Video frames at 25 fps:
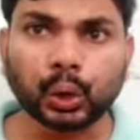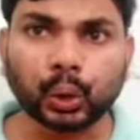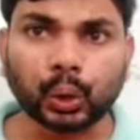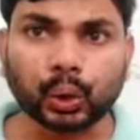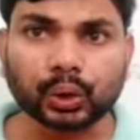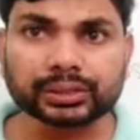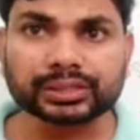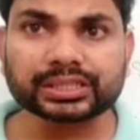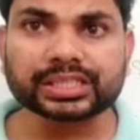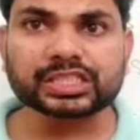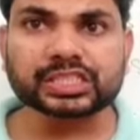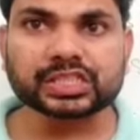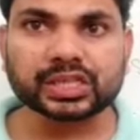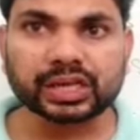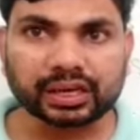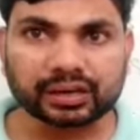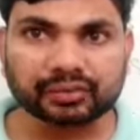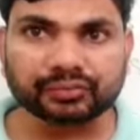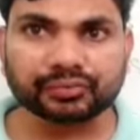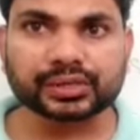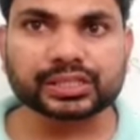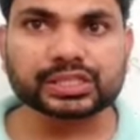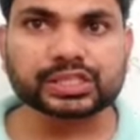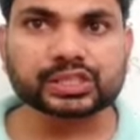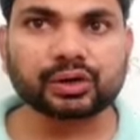On the
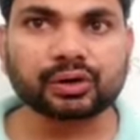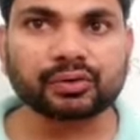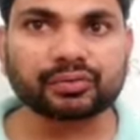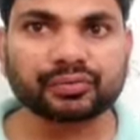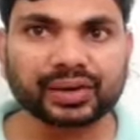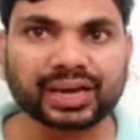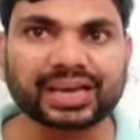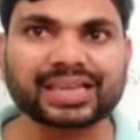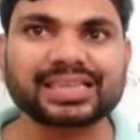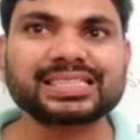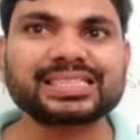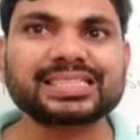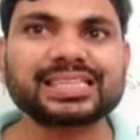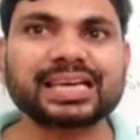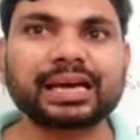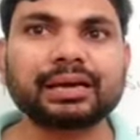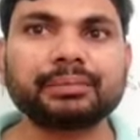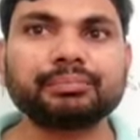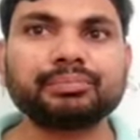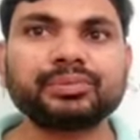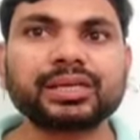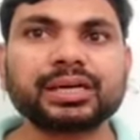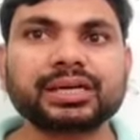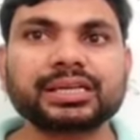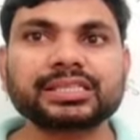surface of
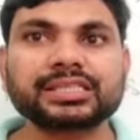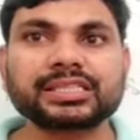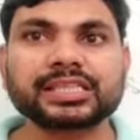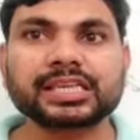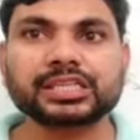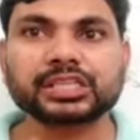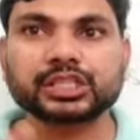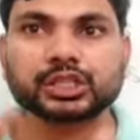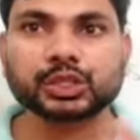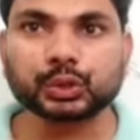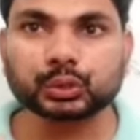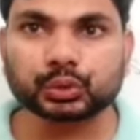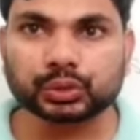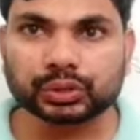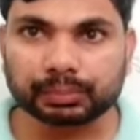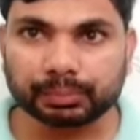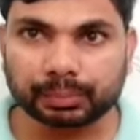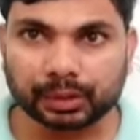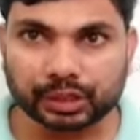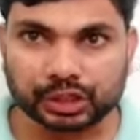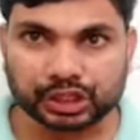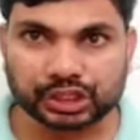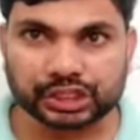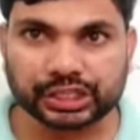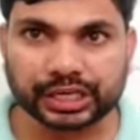enzyme, there is a
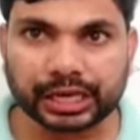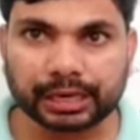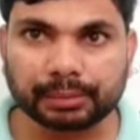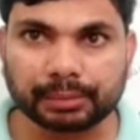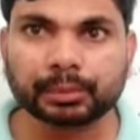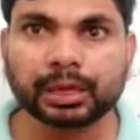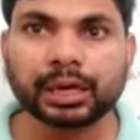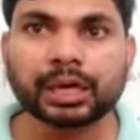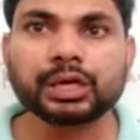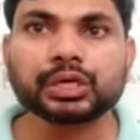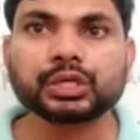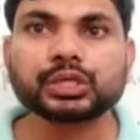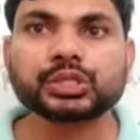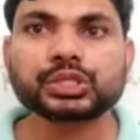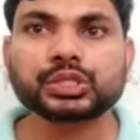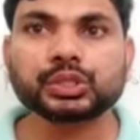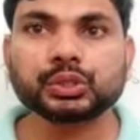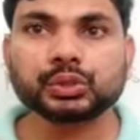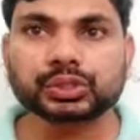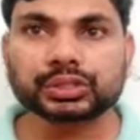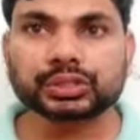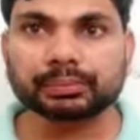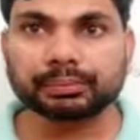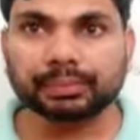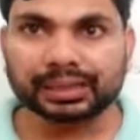suitable shape,
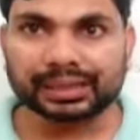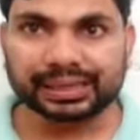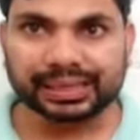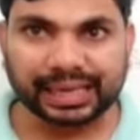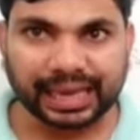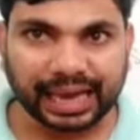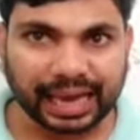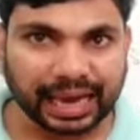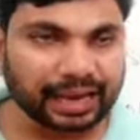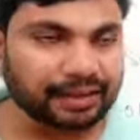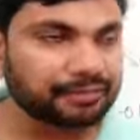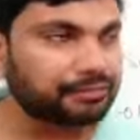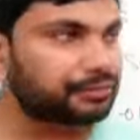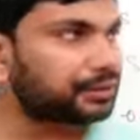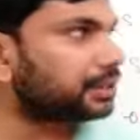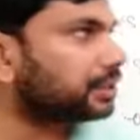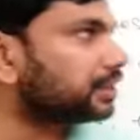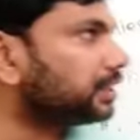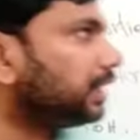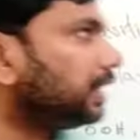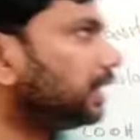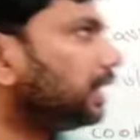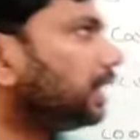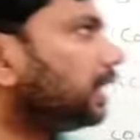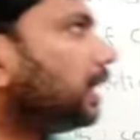suitable
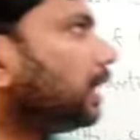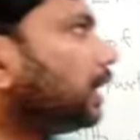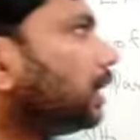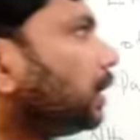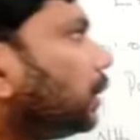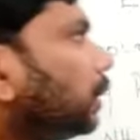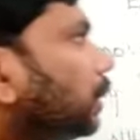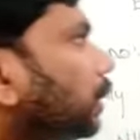cavity,